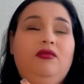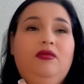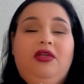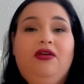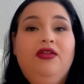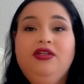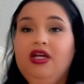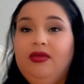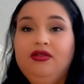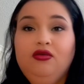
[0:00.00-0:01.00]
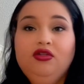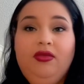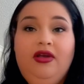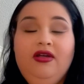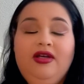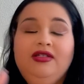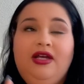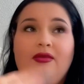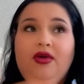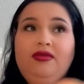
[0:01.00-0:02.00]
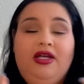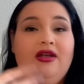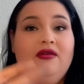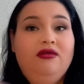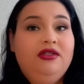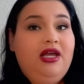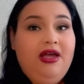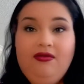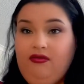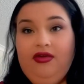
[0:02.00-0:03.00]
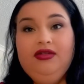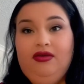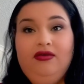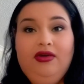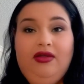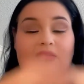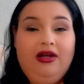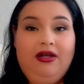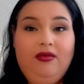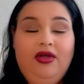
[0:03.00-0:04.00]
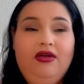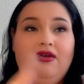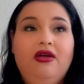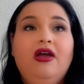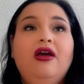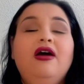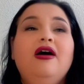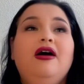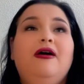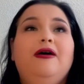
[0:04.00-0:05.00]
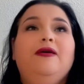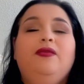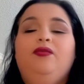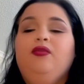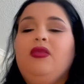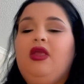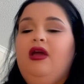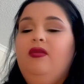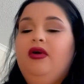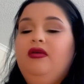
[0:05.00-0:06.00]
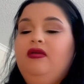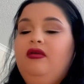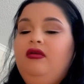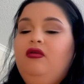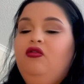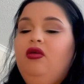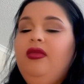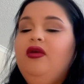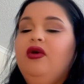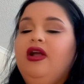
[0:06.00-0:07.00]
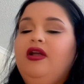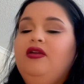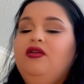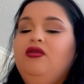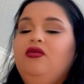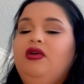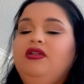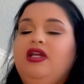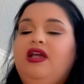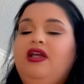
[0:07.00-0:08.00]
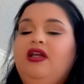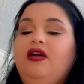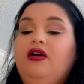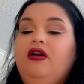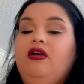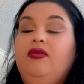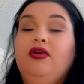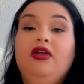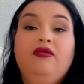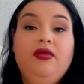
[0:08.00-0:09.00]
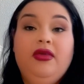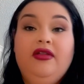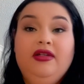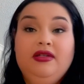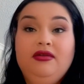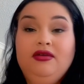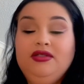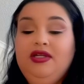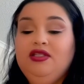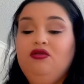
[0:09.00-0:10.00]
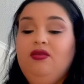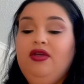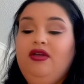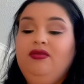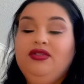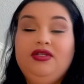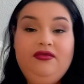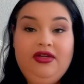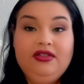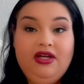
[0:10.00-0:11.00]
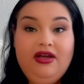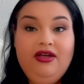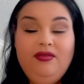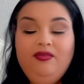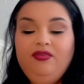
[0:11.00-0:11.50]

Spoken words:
definitely check my social media, because I am updating those every single day that I am here. But normally what I do is I upload every Mondays and Thursdays, 3 p.m. Pacific time.